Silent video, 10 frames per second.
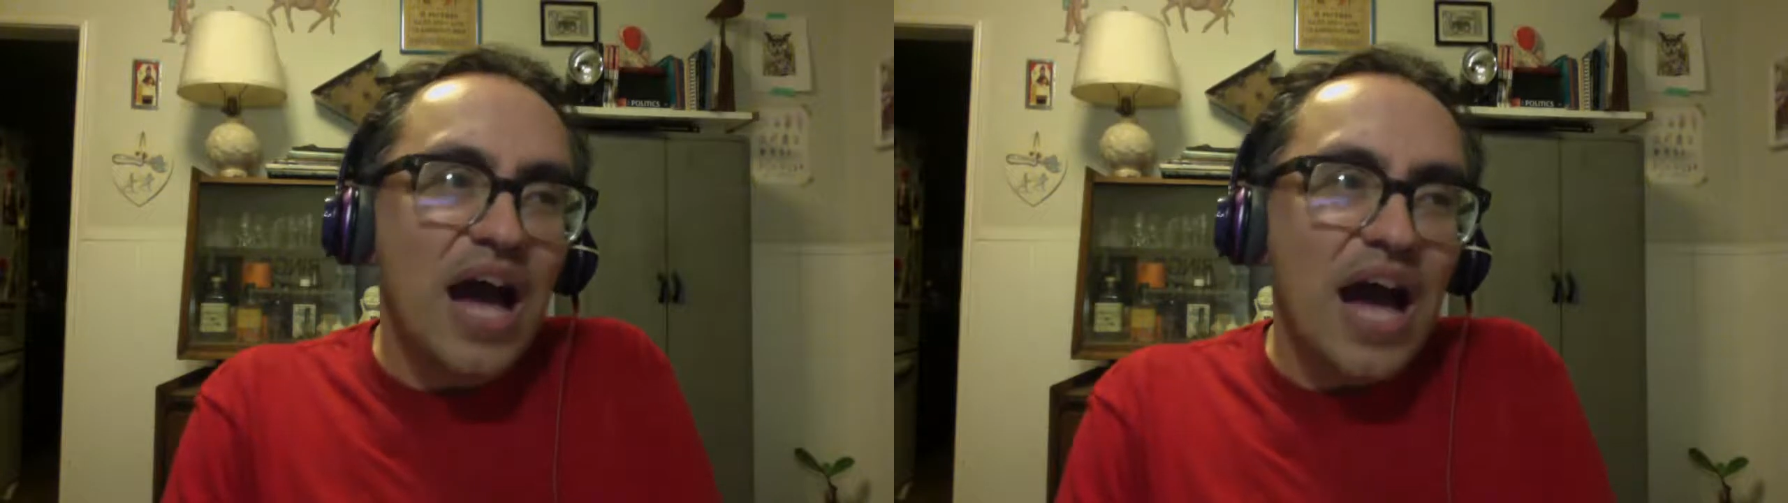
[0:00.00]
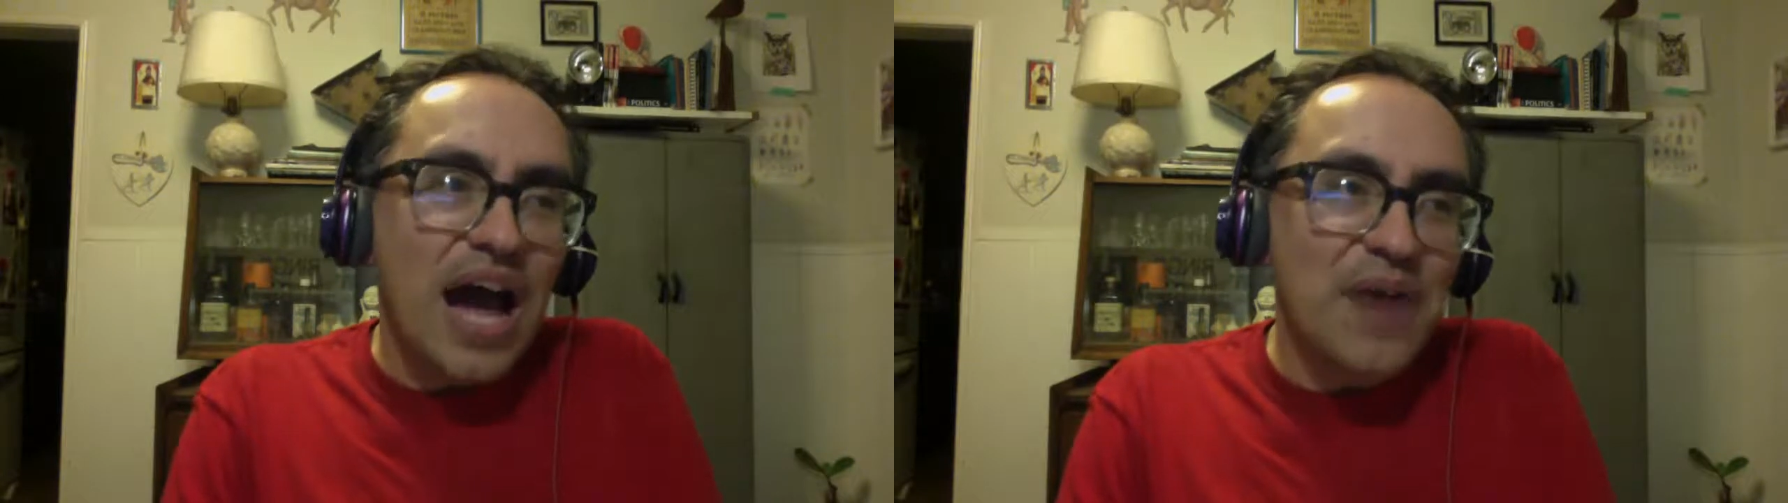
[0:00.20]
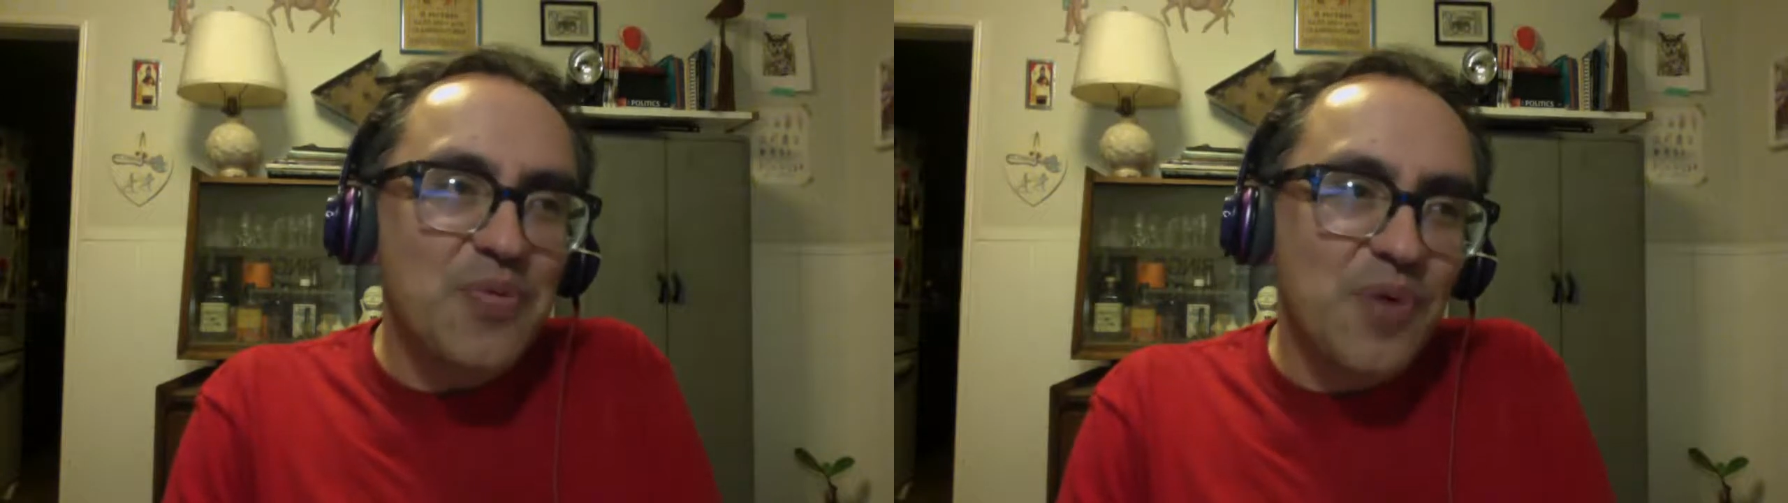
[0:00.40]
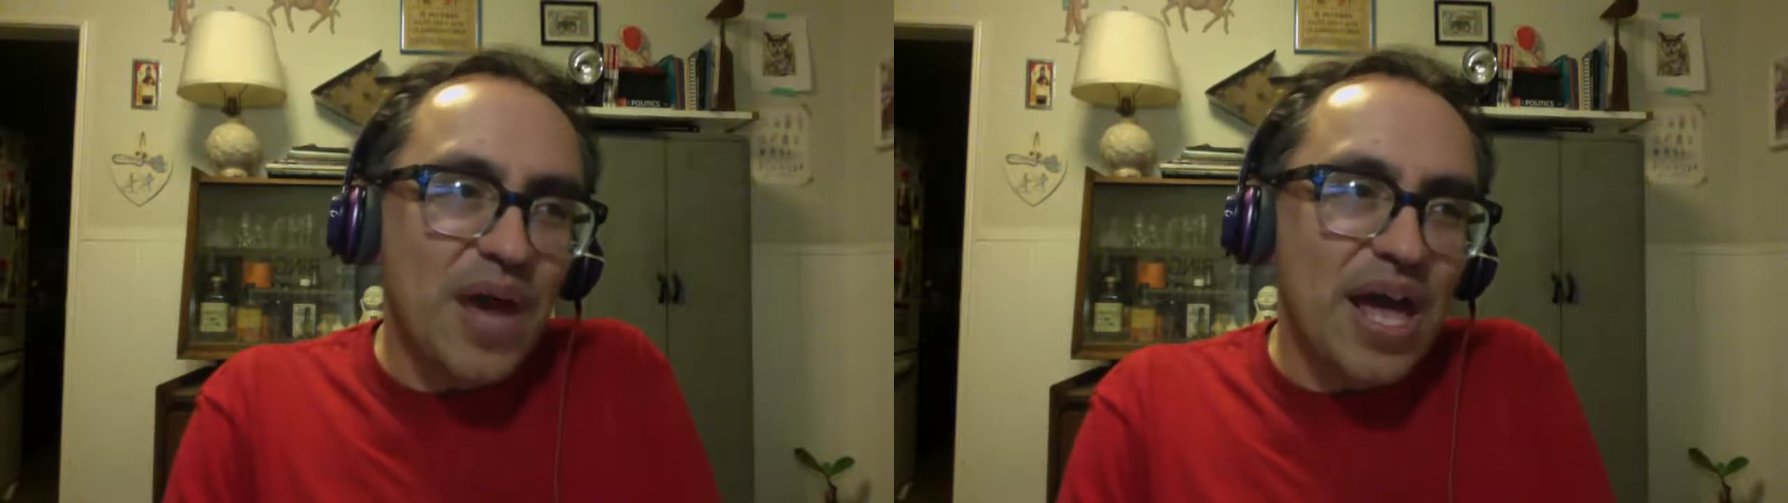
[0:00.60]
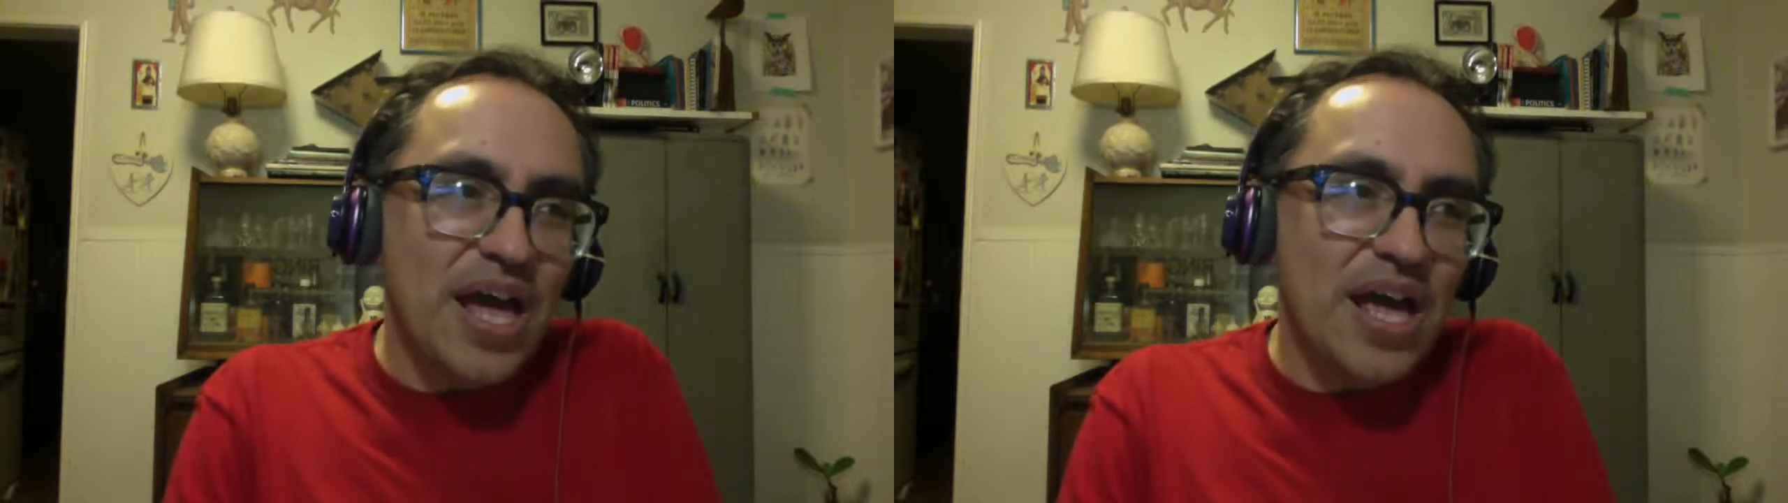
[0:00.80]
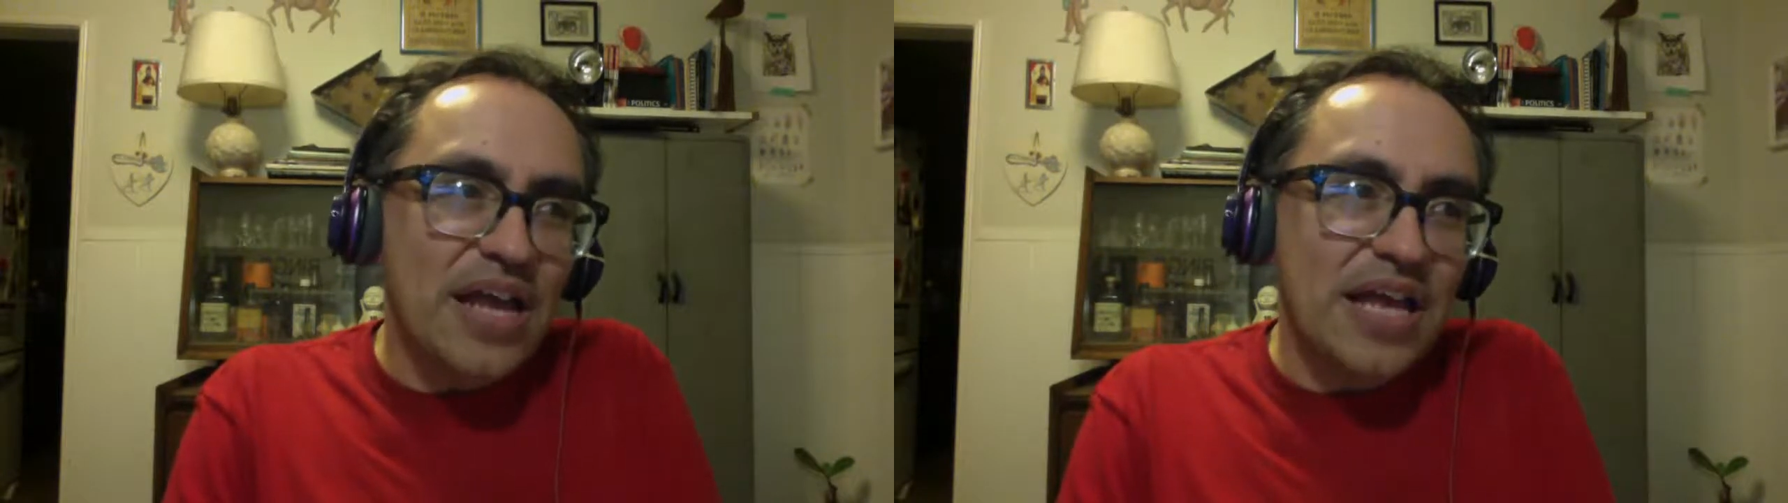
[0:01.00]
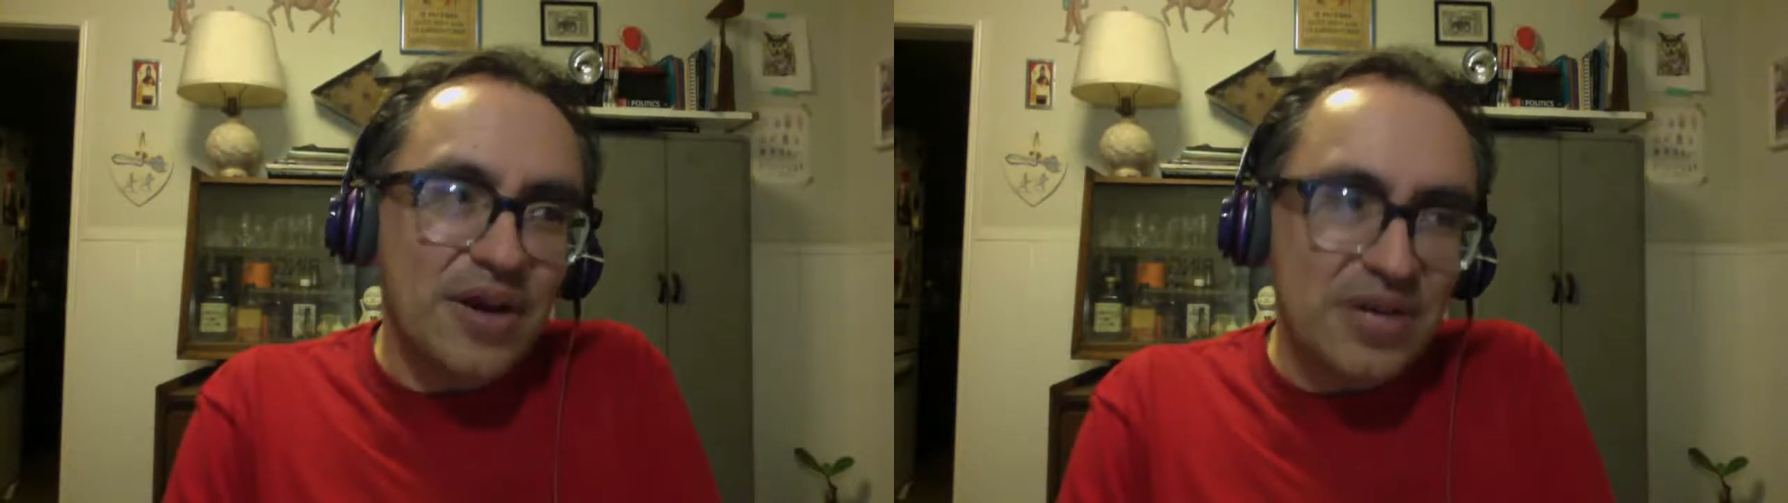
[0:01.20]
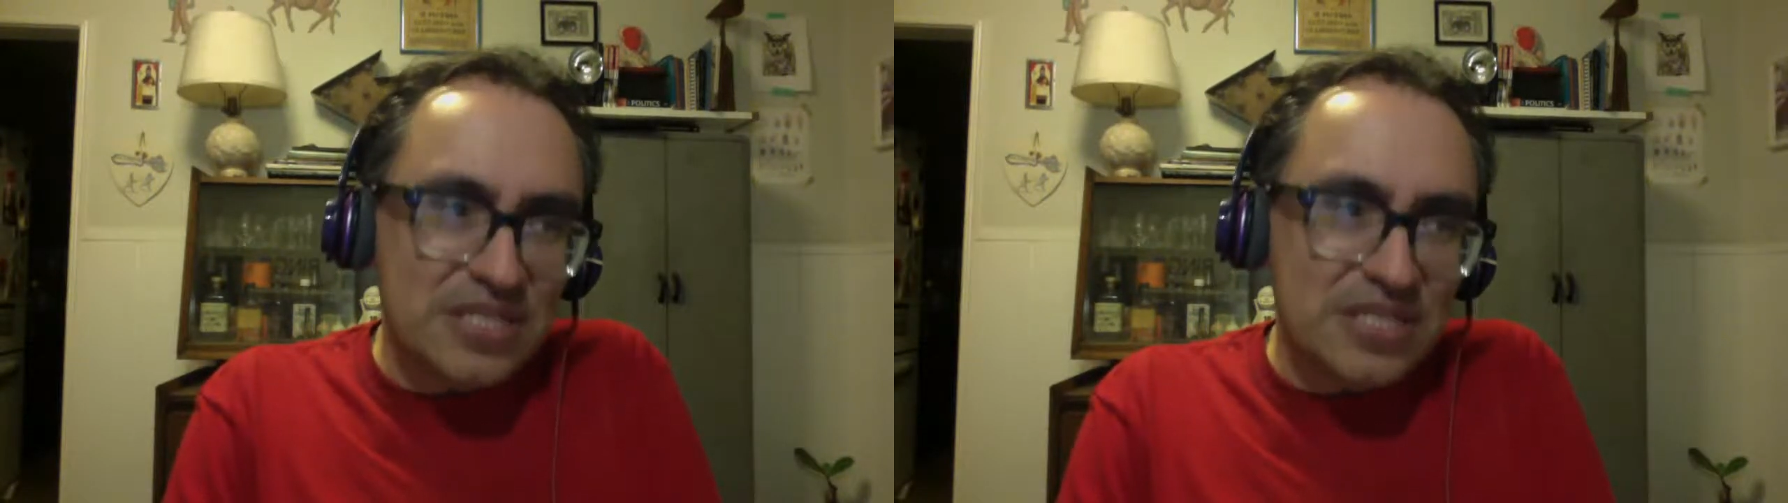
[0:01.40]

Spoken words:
I read, and Gary